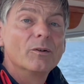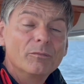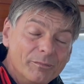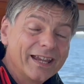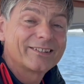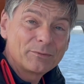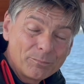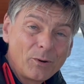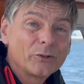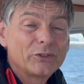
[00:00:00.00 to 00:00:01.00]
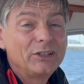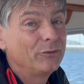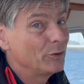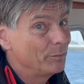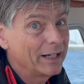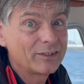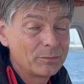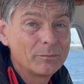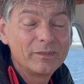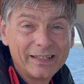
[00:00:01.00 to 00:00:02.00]
maximum positive to
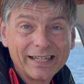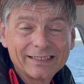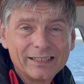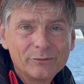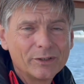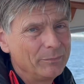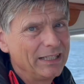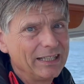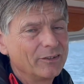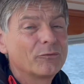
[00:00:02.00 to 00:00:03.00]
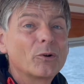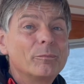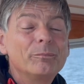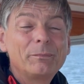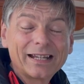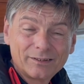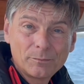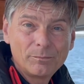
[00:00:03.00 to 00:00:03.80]
maximum negative, meaning from maximum